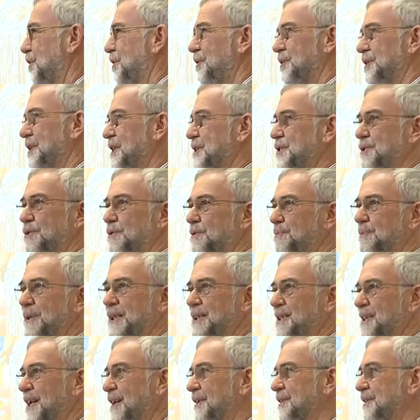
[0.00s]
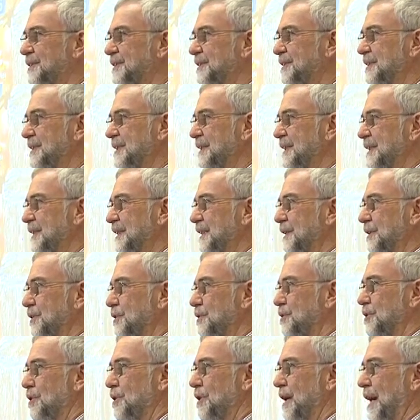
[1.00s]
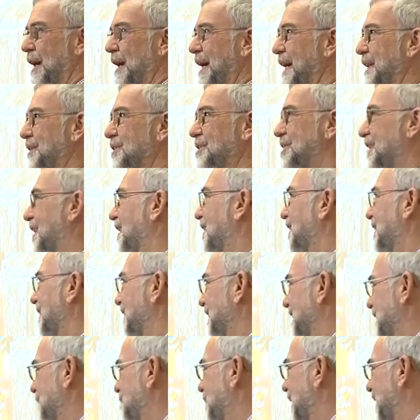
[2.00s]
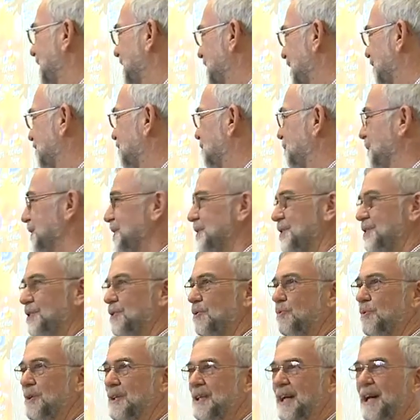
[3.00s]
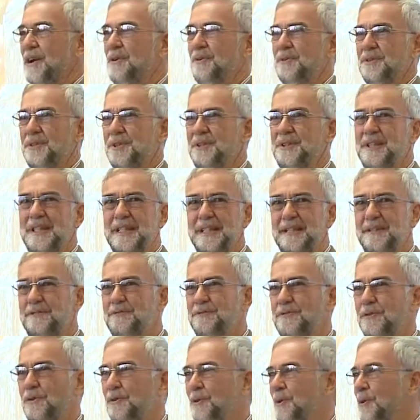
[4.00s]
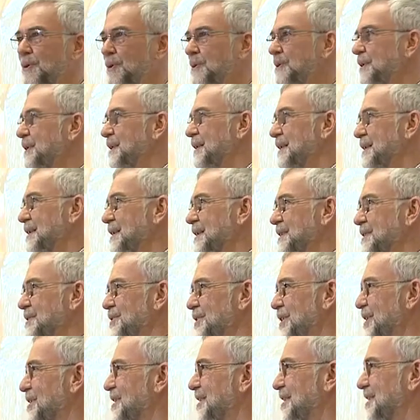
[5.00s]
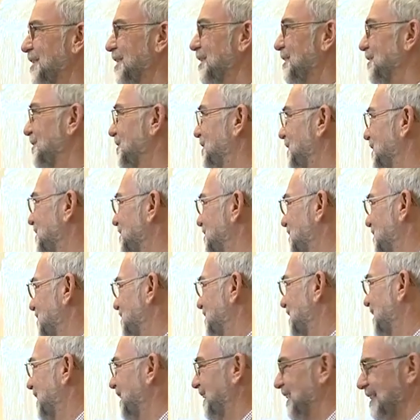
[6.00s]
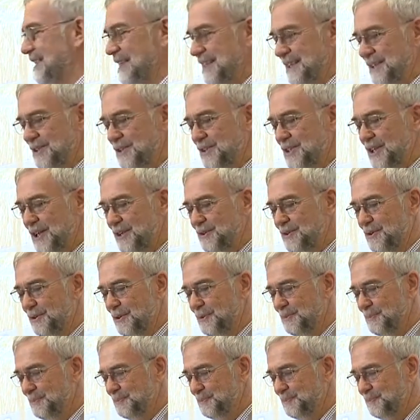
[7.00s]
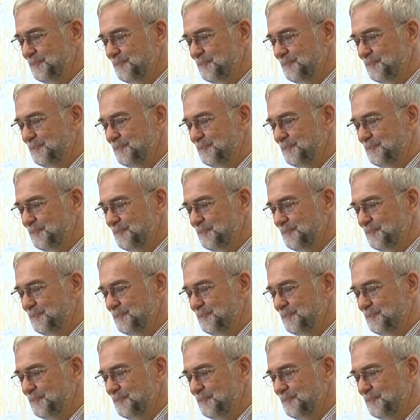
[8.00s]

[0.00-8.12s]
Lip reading: thought this could be done entirely by governments without the need for citizens and society in general.